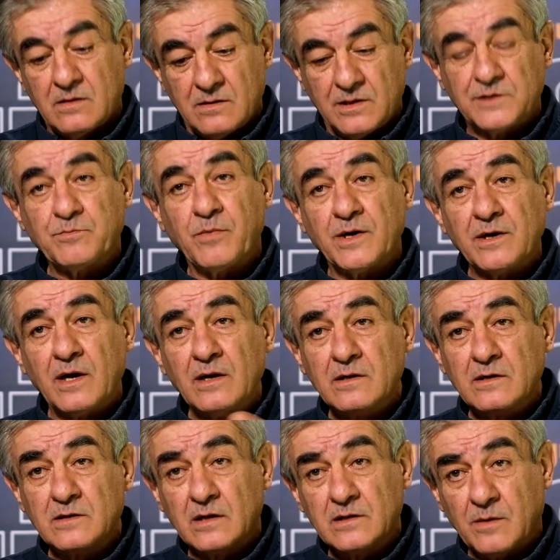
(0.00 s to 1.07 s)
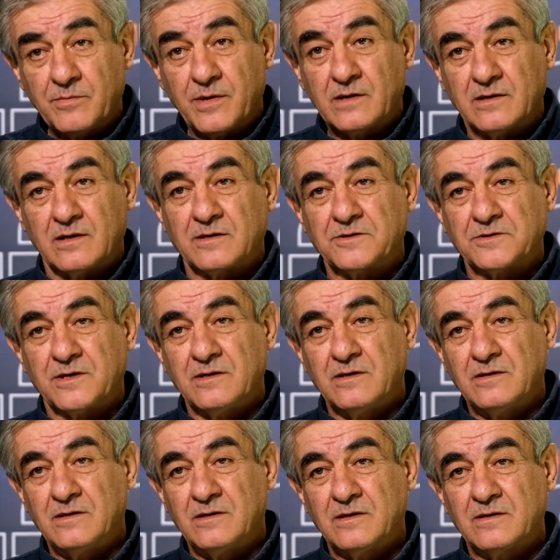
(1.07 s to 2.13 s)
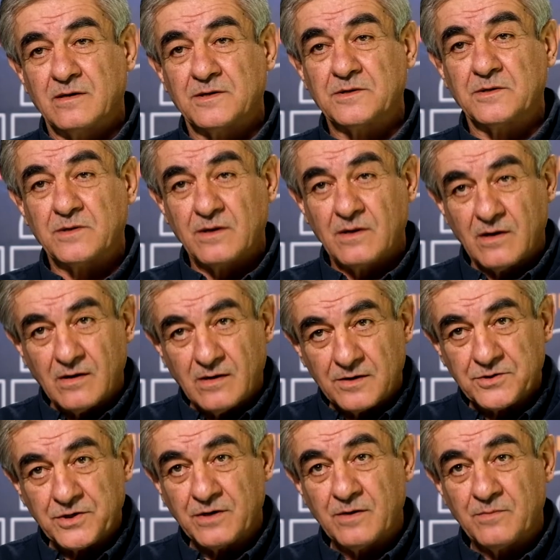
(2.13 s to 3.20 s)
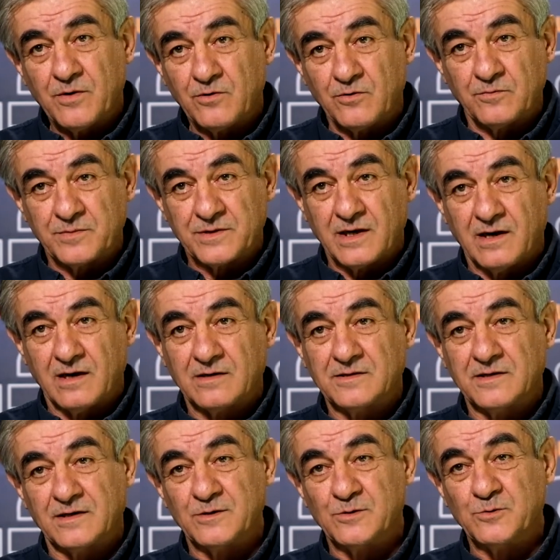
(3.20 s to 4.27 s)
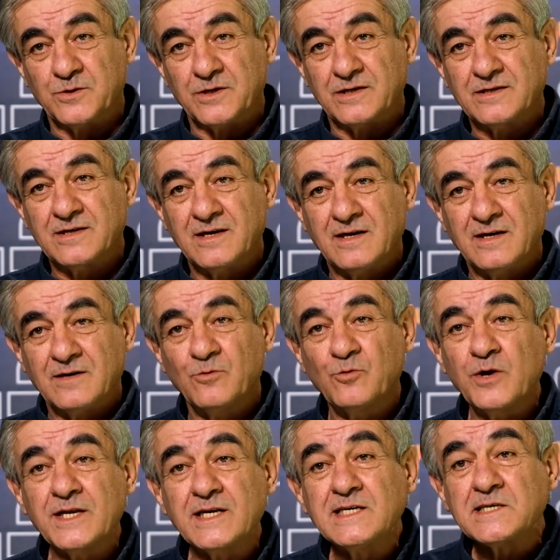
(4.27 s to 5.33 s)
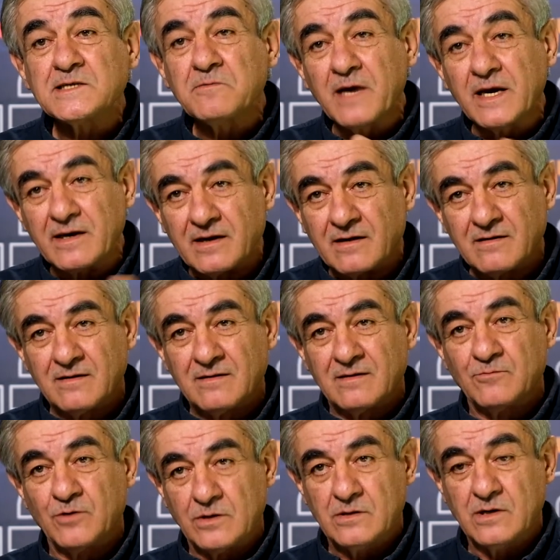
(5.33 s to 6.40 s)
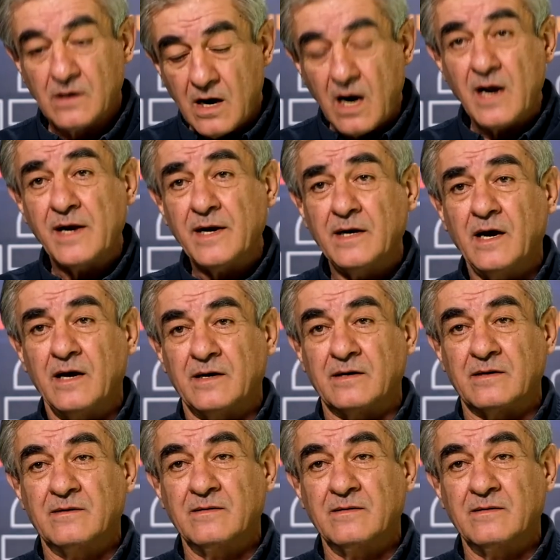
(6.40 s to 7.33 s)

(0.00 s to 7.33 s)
They would surely declare the issues must be solved peacefully, and they would get independent developed. This is a very